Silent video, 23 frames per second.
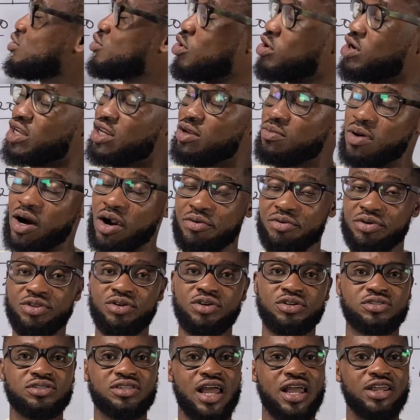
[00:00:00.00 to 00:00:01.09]
talking about
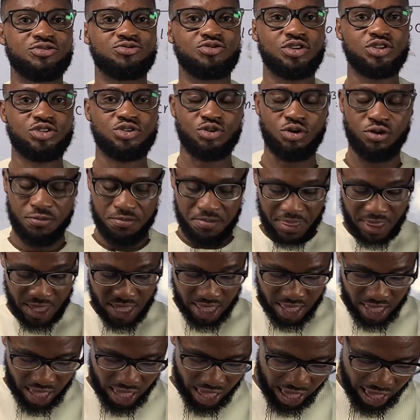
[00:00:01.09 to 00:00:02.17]
redox titration
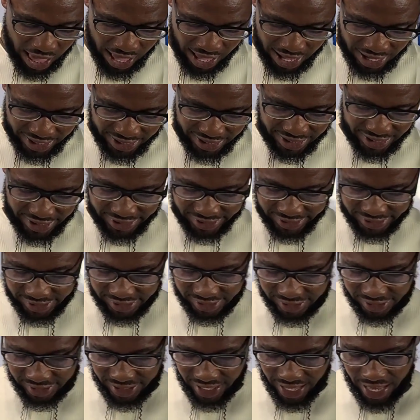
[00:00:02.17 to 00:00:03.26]

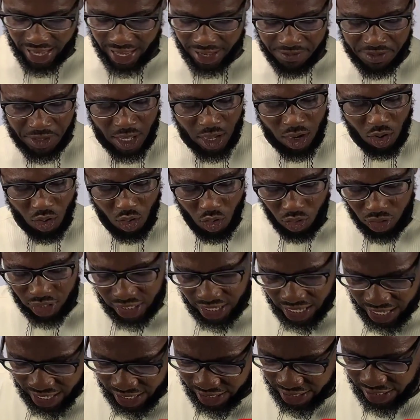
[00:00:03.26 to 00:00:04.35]
is there.
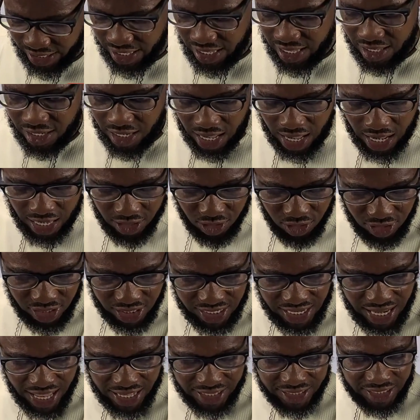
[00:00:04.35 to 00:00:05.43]
Okay,
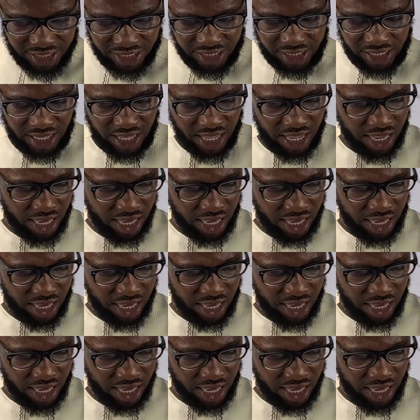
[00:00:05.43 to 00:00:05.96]
looking at the